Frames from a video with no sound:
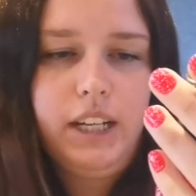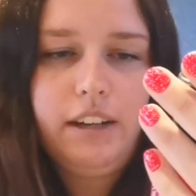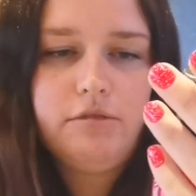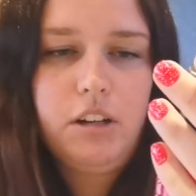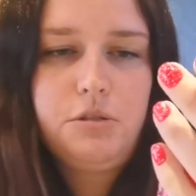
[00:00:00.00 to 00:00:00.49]

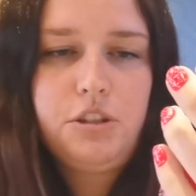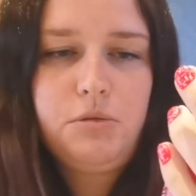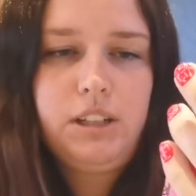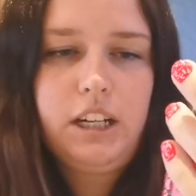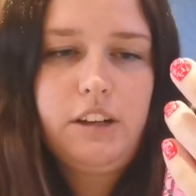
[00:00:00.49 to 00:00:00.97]
Yeah, Rose
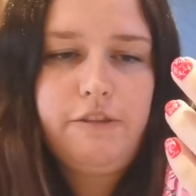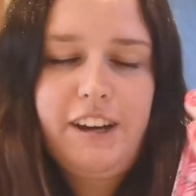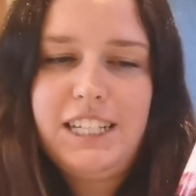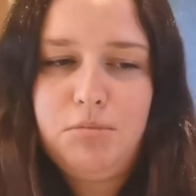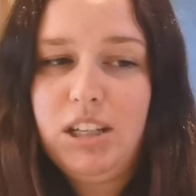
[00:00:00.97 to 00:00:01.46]
Dewy Glow
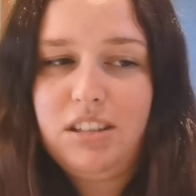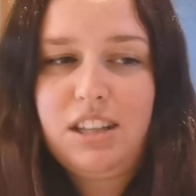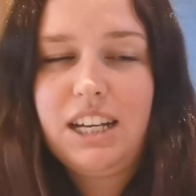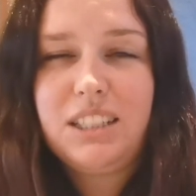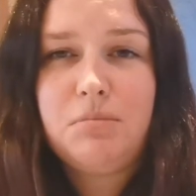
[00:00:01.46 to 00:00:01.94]
Face Mist.
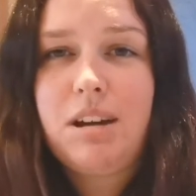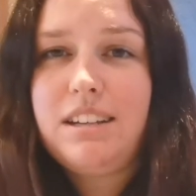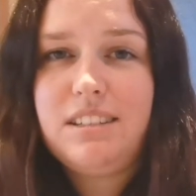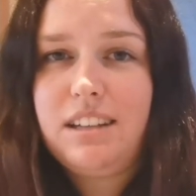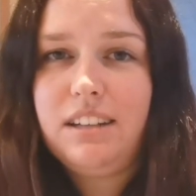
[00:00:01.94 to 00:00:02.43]
That is
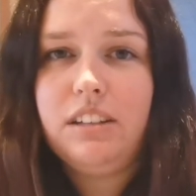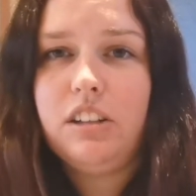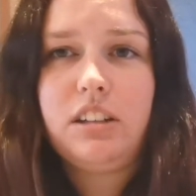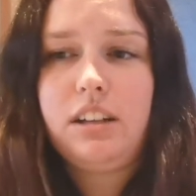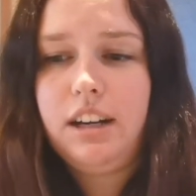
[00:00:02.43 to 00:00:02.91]
amazing.
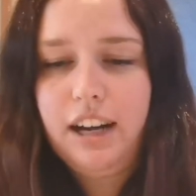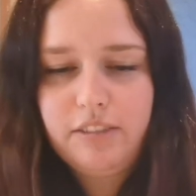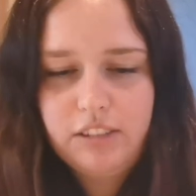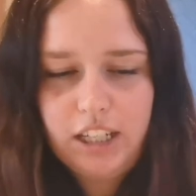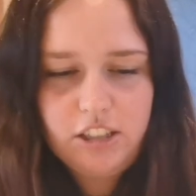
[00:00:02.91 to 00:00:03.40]
Like, I
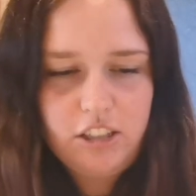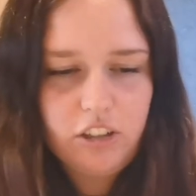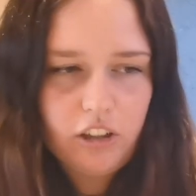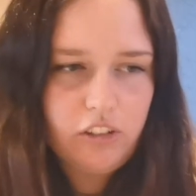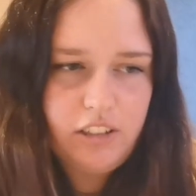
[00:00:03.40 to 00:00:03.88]
haven't actually
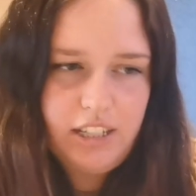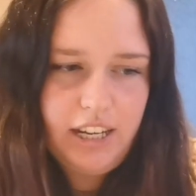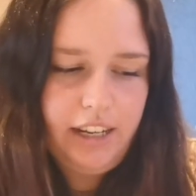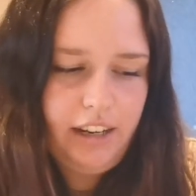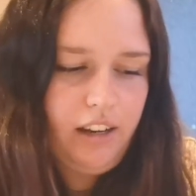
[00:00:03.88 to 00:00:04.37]
got it on
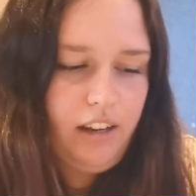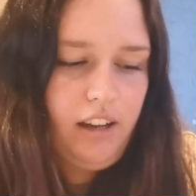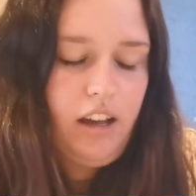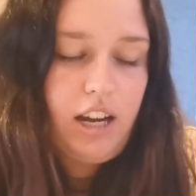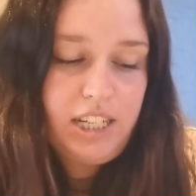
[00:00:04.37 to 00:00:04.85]
today.
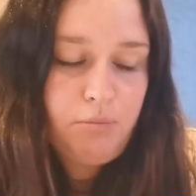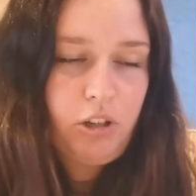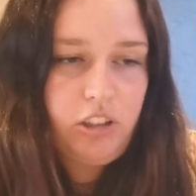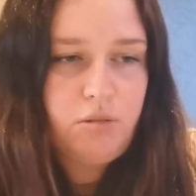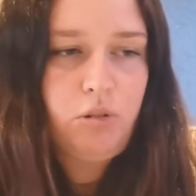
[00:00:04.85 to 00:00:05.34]
I did put
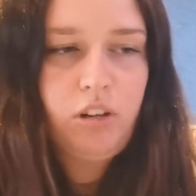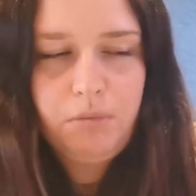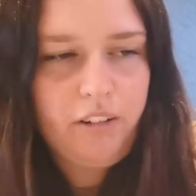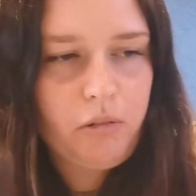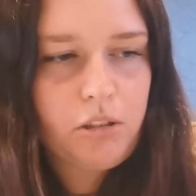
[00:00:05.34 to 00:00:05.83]
it on this morning,
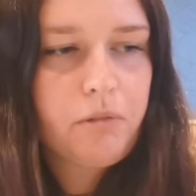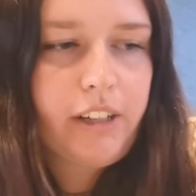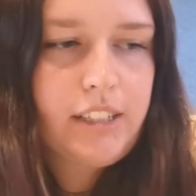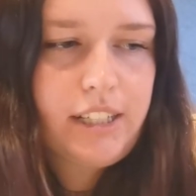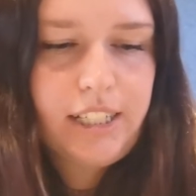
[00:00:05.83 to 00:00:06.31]
but I've washed my
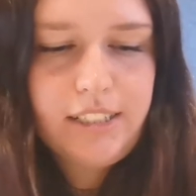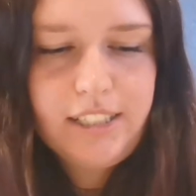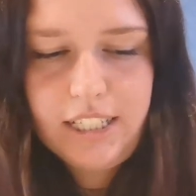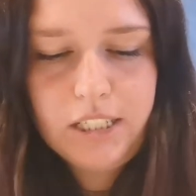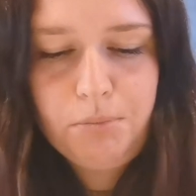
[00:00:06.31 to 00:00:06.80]
face again
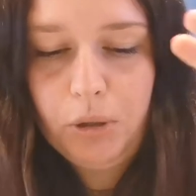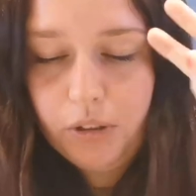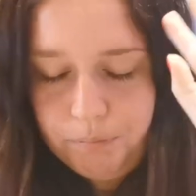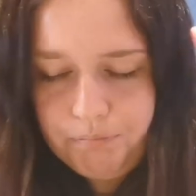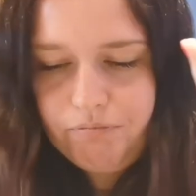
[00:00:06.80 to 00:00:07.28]
since.
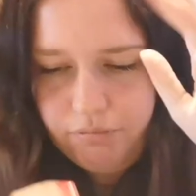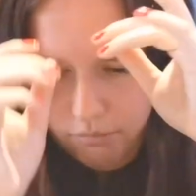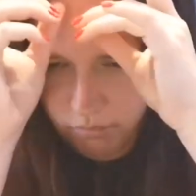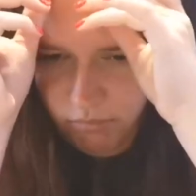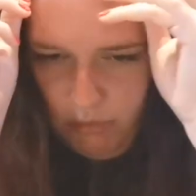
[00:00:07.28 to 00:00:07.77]
But
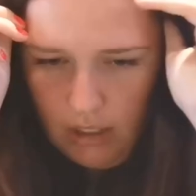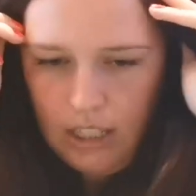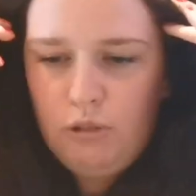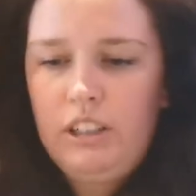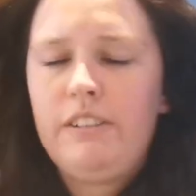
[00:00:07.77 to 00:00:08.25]

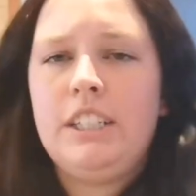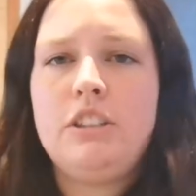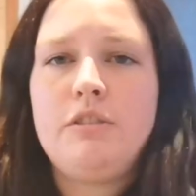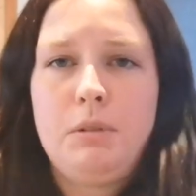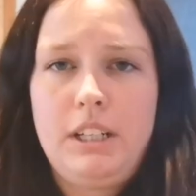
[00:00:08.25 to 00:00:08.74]
it's really, really
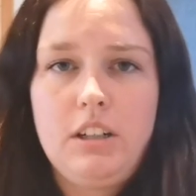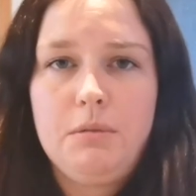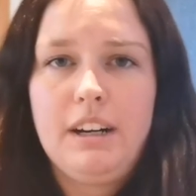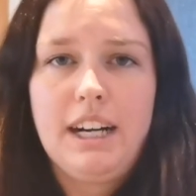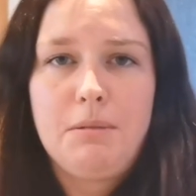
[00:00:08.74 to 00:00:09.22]
good for when you're not
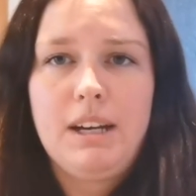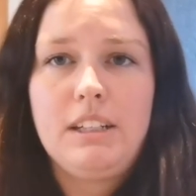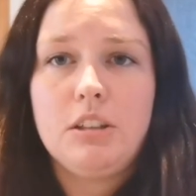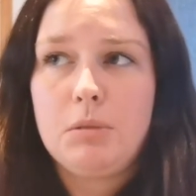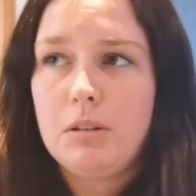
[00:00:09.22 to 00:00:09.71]
wearing any
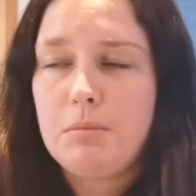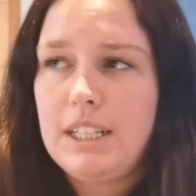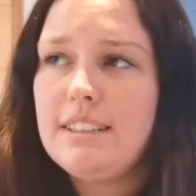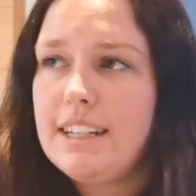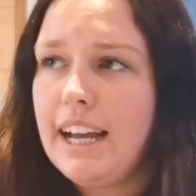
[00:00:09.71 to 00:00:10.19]
makeup like
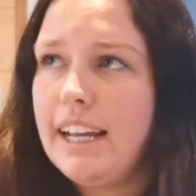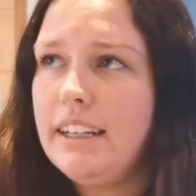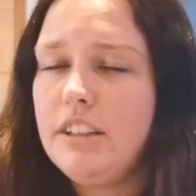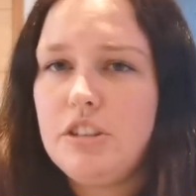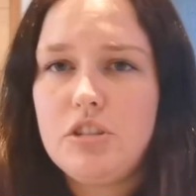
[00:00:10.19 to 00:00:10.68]
me today
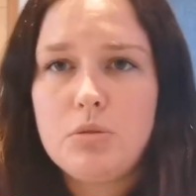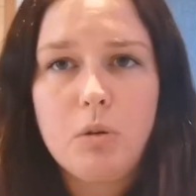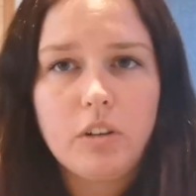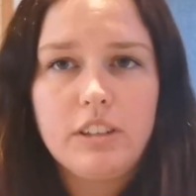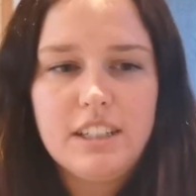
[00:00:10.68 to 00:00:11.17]
and you just
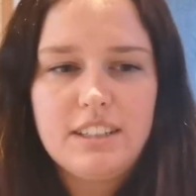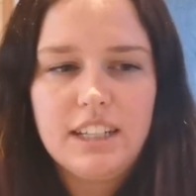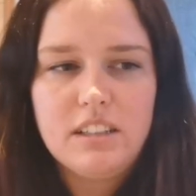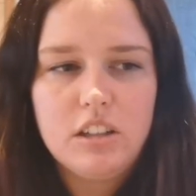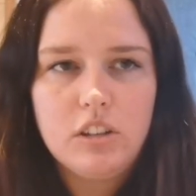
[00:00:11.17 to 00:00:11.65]
want your
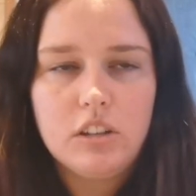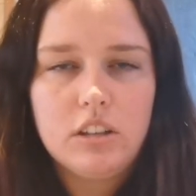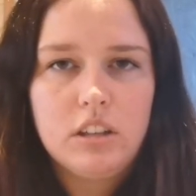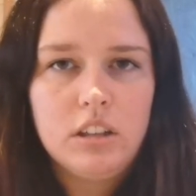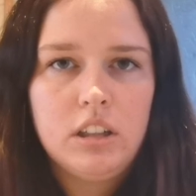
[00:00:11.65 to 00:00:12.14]
skin to
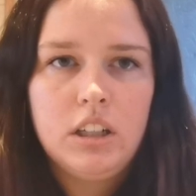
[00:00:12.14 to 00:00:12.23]
look